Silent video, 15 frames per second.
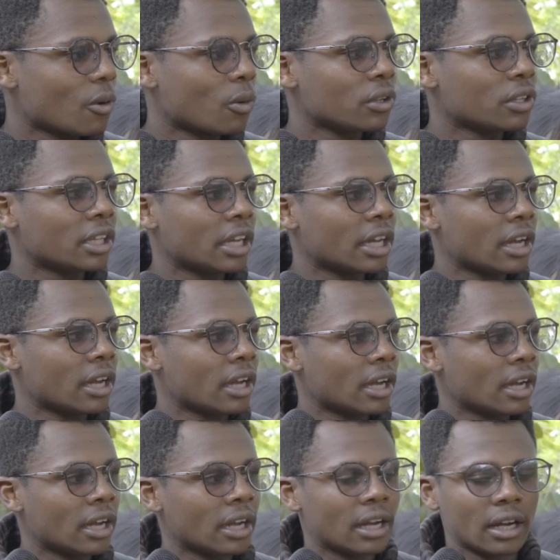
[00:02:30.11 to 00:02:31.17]
won
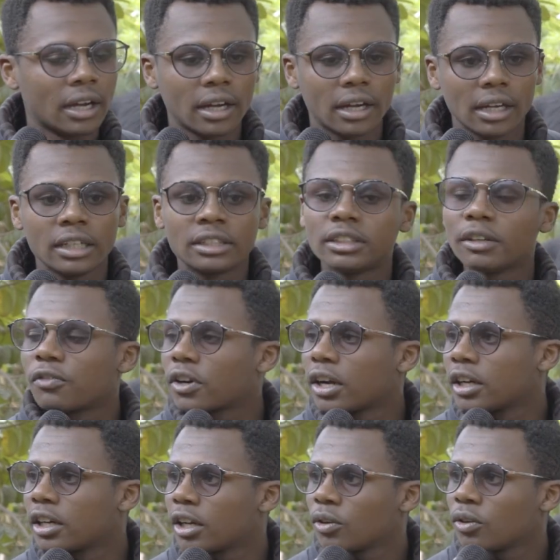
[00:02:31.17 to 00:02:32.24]
the East
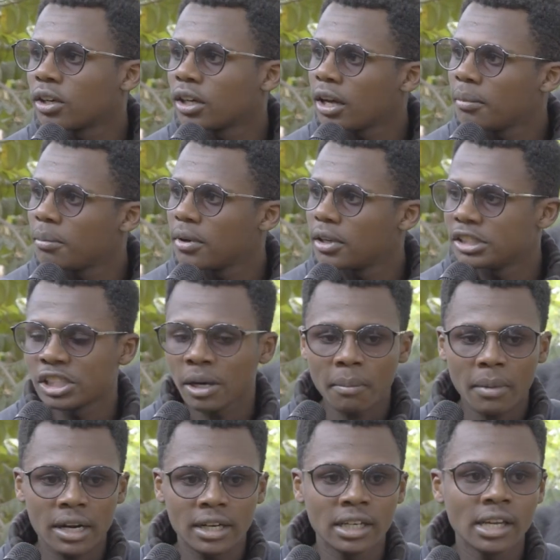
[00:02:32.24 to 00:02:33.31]
African Kennel Club
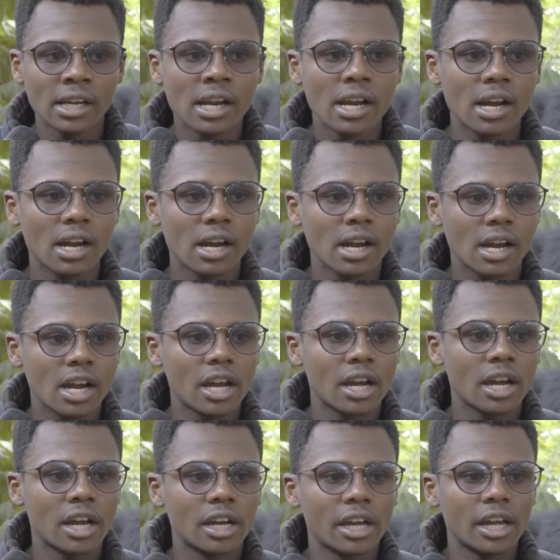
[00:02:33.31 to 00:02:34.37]
German League
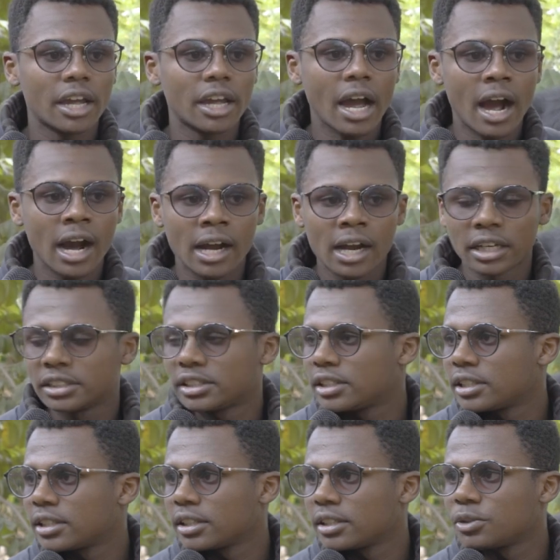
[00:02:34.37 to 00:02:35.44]
August
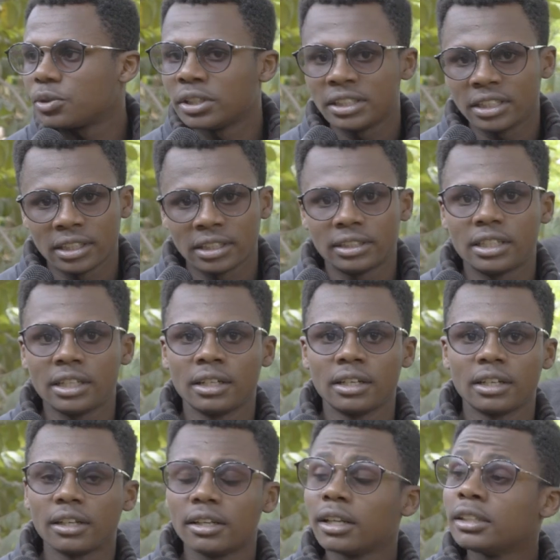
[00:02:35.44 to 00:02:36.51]
2016.
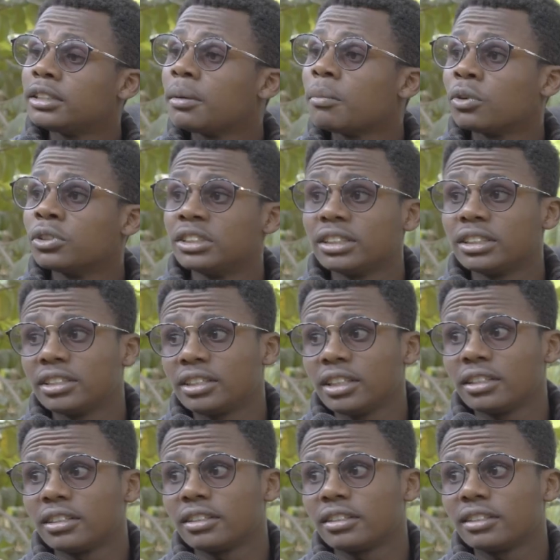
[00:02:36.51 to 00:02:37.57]
That time I was
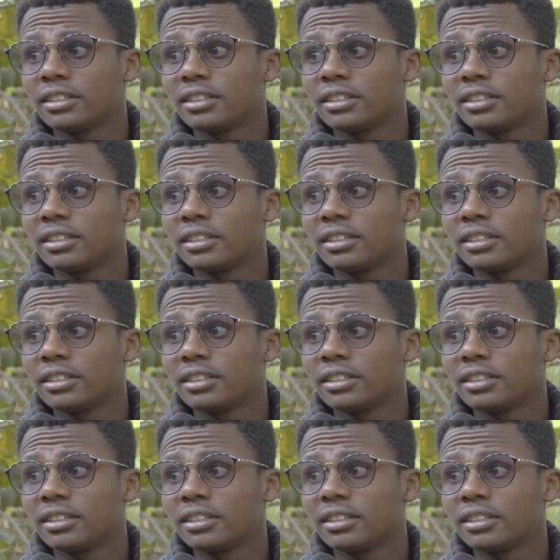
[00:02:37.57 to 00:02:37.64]
16.